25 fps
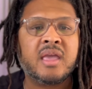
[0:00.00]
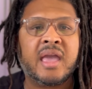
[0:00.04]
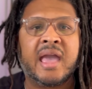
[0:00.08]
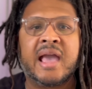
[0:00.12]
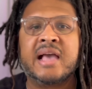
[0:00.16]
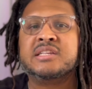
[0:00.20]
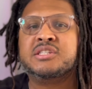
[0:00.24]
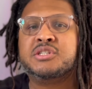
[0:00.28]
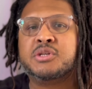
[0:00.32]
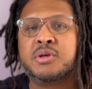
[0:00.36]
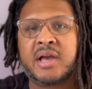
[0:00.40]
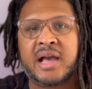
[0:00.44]

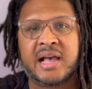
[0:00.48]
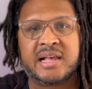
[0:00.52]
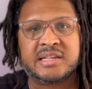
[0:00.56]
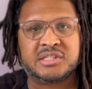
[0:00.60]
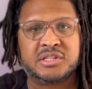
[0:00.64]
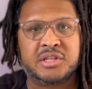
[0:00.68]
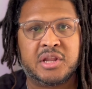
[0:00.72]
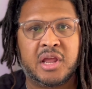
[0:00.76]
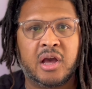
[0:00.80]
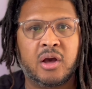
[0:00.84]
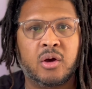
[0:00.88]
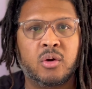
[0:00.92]
As you
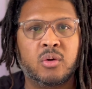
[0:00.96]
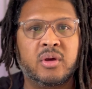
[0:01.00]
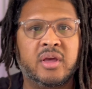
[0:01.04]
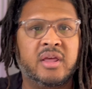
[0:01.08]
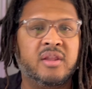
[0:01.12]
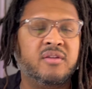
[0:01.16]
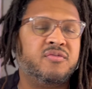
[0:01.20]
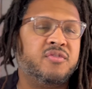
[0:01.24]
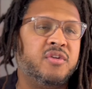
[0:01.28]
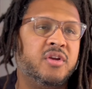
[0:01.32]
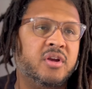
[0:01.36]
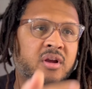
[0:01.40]
guys know,
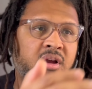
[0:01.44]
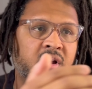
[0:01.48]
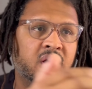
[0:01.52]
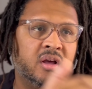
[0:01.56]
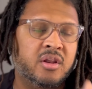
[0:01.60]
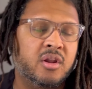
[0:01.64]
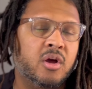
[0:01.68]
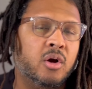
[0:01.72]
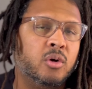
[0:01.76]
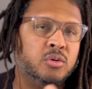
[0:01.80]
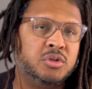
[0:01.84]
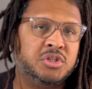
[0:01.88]
if you're
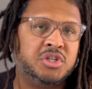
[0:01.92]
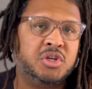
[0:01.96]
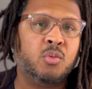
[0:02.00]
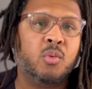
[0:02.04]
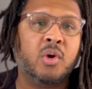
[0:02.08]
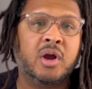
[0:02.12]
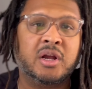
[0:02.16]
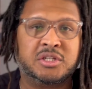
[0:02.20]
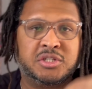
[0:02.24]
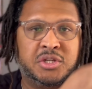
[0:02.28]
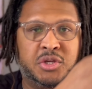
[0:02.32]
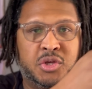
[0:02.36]
an OG
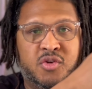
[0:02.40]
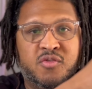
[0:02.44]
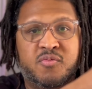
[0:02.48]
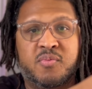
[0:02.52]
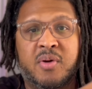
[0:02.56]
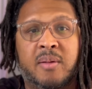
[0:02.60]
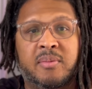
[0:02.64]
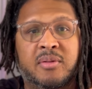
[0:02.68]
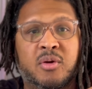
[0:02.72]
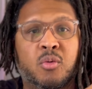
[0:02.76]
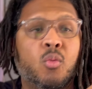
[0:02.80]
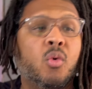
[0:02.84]
watcher, you've
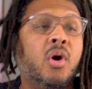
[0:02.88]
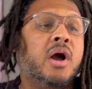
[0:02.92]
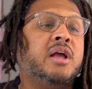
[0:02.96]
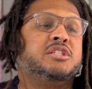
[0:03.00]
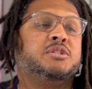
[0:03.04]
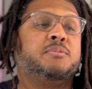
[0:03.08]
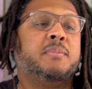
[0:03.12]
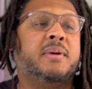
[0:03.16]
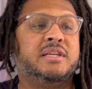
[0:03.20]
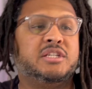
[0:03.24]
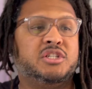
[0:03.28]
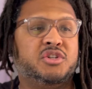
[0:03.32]
probably
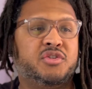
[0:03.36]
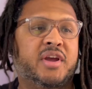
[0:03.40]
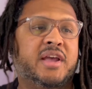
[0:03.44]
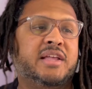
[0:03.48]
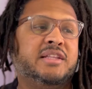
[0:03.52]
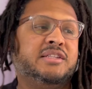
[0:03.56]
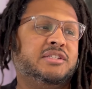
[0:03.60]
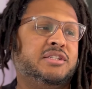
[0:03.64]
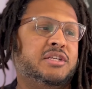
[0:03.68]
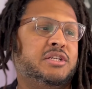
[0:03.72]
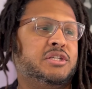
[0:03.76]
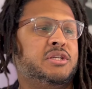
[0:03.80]
watched my
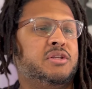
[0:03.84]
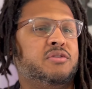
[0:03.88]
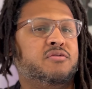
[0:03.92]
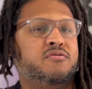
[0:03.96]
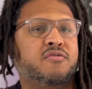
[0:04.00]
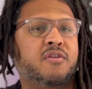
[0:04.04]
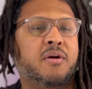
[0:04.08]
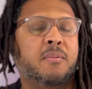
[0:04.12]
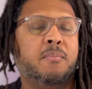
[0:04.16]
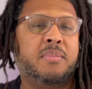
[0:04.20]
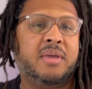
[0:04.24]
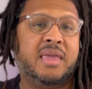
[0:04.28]
transition
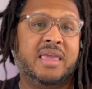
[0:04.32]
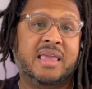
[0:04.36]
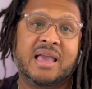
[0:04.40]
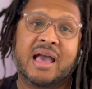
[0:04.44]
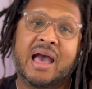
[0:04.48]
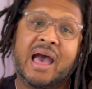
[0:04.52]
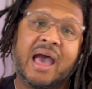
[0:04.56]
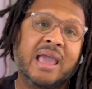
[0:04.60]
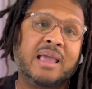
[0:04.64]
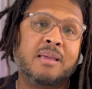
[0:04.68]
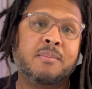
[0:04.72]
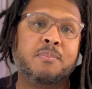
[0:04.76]
from being
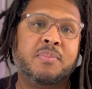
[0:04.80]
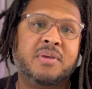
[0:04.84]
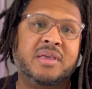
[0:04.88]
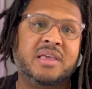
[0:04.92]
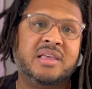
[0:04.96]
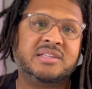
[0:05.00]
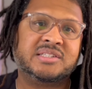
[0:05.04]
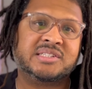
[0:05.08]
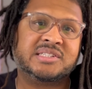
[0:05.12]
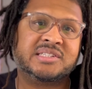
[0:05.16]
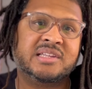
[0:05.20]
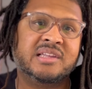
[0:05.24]
a hype
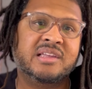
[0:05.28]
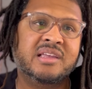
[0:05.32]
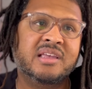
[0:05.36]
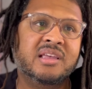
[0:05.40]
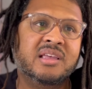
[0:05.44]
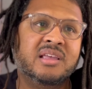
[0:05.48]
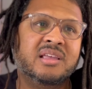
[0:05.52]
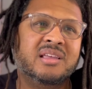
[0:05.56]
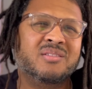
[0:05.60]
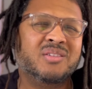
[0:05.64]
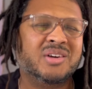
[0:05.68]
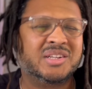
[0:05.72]

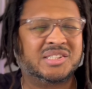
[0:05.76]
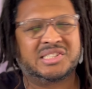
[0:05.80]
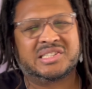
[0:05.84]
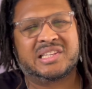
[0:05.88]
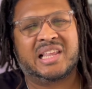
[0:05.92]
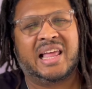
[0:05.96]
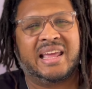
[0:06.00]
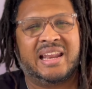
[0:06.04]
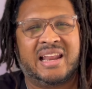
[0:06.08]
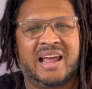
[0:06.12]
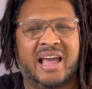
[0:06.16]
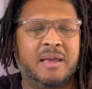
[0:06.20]
beast, well,
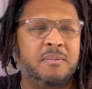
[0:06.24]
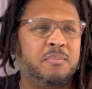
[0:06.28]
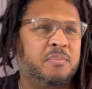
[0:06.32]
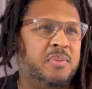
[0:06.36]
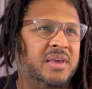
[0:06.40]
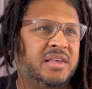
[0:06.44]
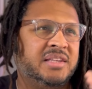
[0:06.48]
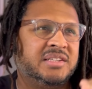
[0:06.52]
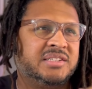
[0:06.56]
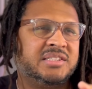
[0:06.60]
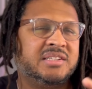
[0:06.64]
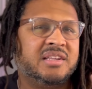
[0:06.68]
slight hype
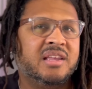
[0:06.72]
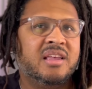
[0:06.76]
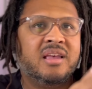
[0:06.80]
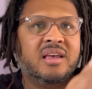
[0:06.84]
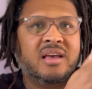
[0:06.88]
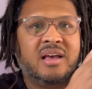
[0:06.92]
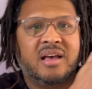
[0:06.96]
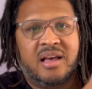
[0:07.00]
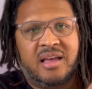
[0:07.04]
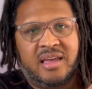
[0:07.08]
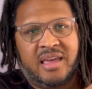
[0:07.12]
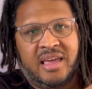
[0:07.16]
beast,
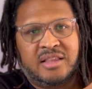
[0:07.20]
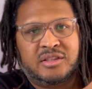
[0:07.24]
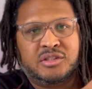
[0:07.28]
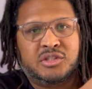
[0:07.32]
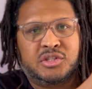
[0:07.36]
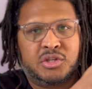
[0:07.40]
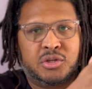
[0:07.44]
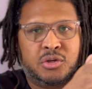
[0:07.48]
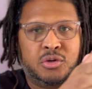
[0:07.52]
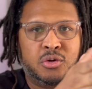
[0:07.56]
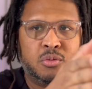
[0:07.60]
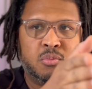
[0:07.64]

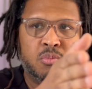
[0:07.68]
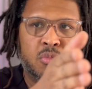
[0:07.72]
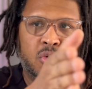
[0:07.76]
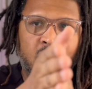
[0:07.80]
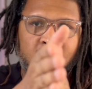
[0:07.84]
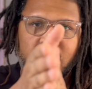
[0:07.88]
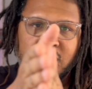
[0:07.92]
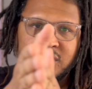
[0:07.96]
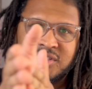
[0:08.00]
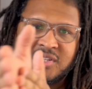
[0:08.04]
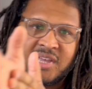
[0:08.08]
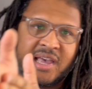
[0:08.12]
into
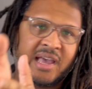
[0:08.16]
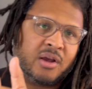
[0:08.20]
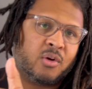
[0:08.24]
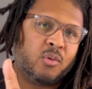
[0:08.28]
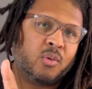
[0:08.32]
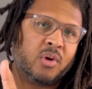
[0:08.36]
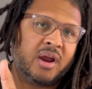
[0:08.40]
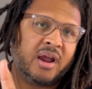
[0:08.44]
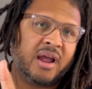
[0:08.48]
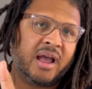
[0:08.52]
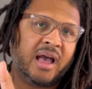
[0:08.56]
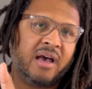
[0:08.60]
more
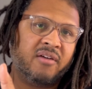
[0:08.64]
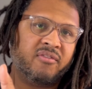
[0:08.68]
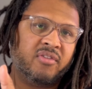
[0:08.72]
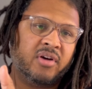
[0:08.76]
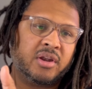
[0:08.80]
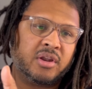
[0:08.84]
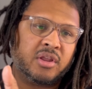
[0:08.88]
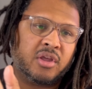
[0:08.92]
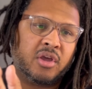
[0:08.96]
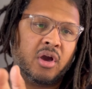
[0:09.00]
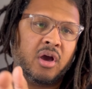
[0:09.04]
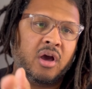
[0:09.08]
techwear
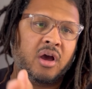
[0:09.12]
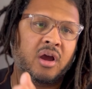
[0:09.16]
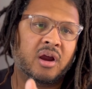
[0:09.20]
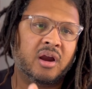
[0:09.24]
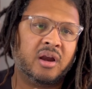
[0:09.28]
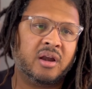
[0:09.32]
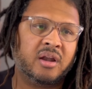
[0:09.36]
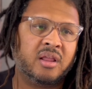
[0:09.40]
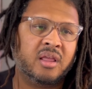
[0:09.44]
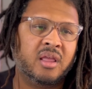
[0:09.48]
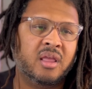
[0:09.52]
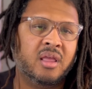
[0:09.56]

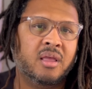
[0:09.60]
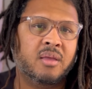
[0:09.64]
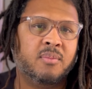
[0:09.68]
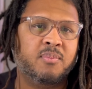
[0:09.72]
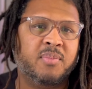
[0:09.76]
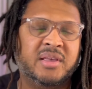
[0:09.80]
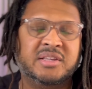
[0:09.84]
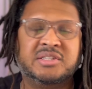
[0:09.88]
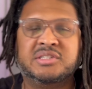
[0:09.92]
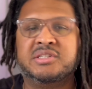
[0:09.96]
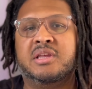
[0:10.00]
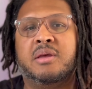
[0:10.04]
avant-garde,
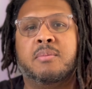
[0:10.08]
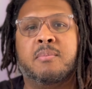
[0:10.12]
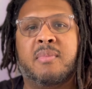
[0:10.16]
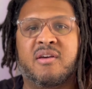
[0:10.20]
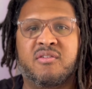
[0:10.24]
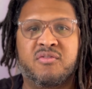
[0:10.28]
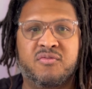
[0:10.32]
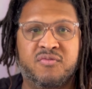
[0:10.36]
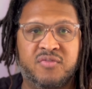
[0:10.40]
basically in my